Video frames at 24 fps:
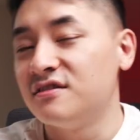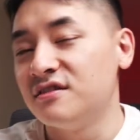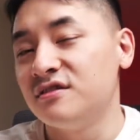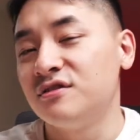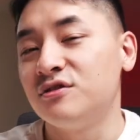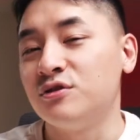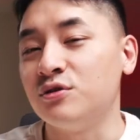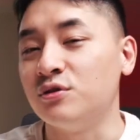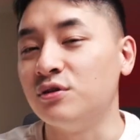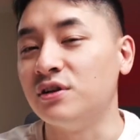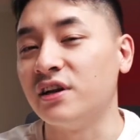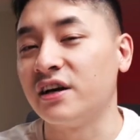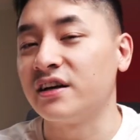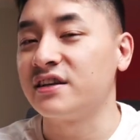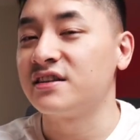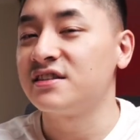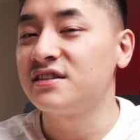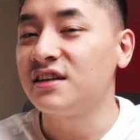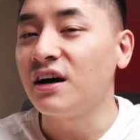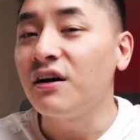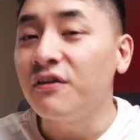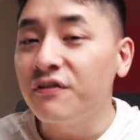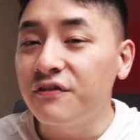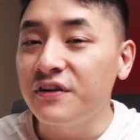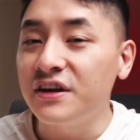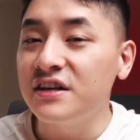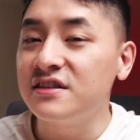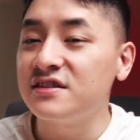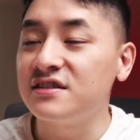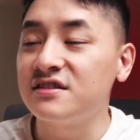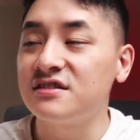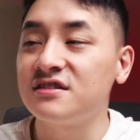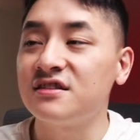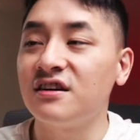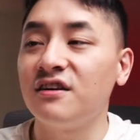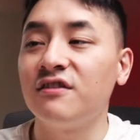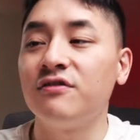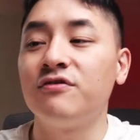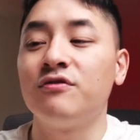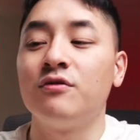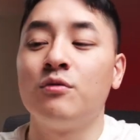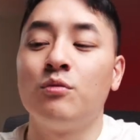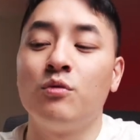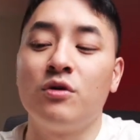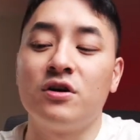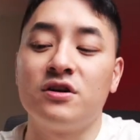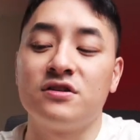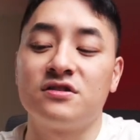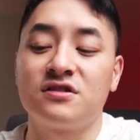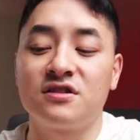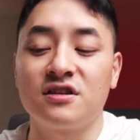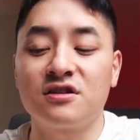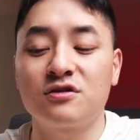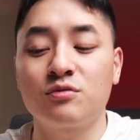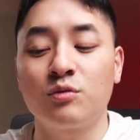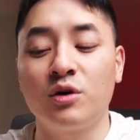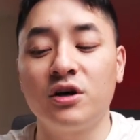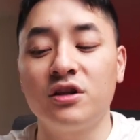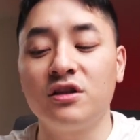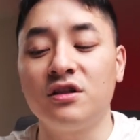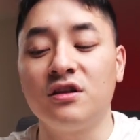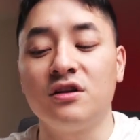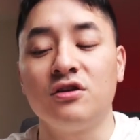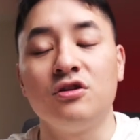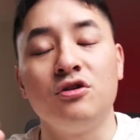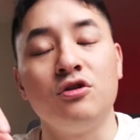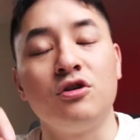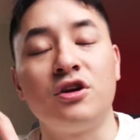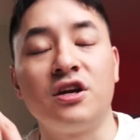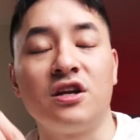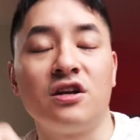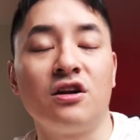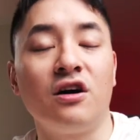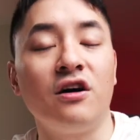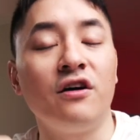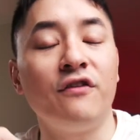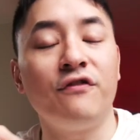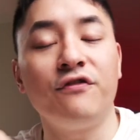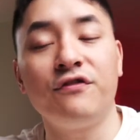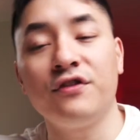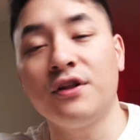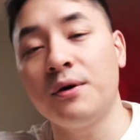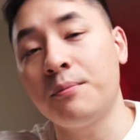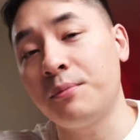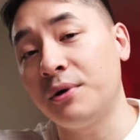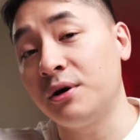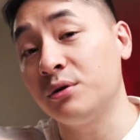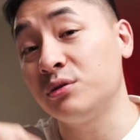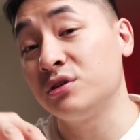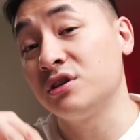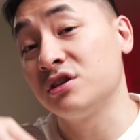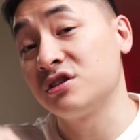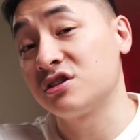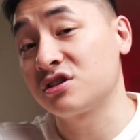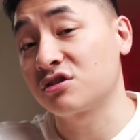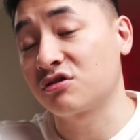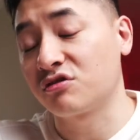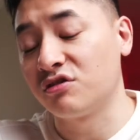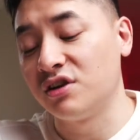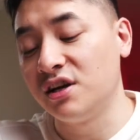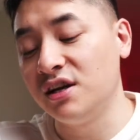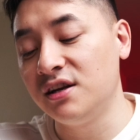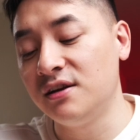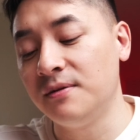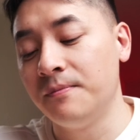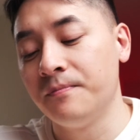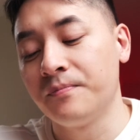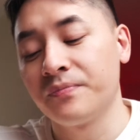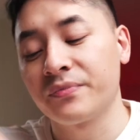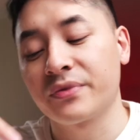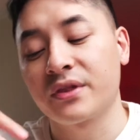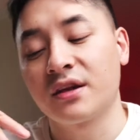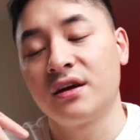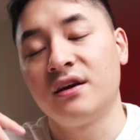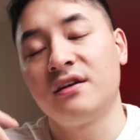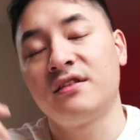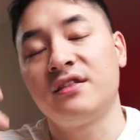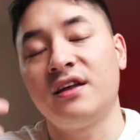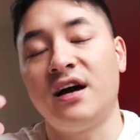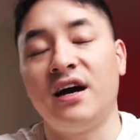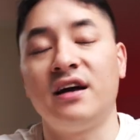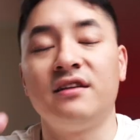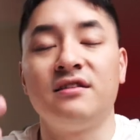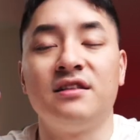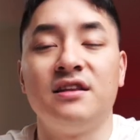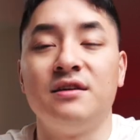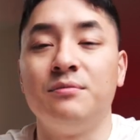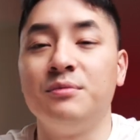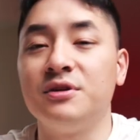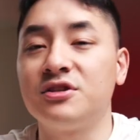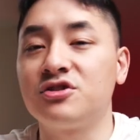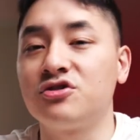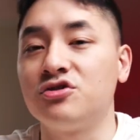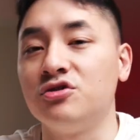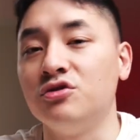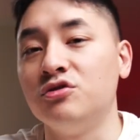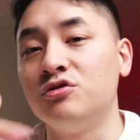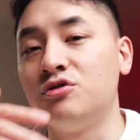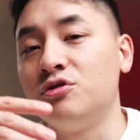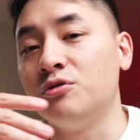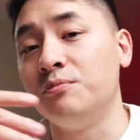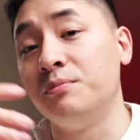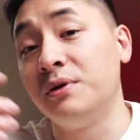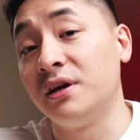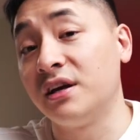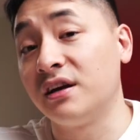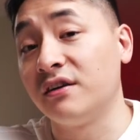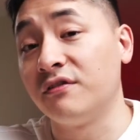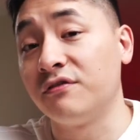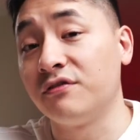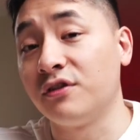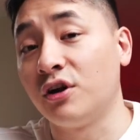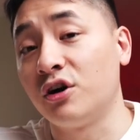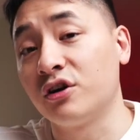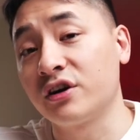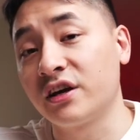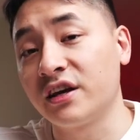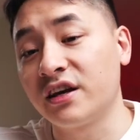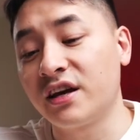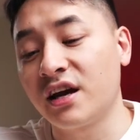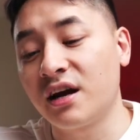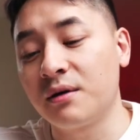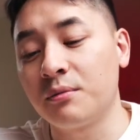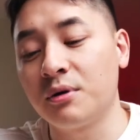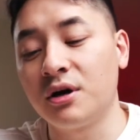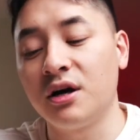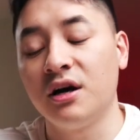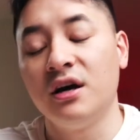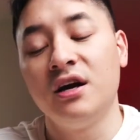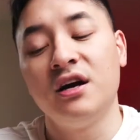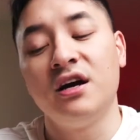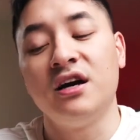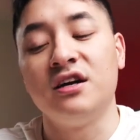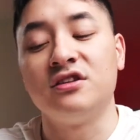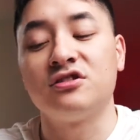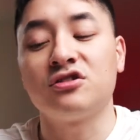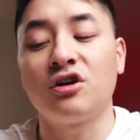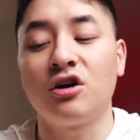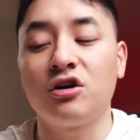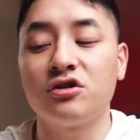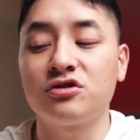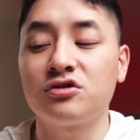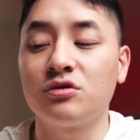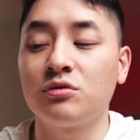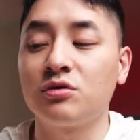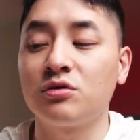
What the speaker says: do like selfies and stuff. Whereas this one, you cannot flip out the screen. That limits you to being a vlogging camera, and also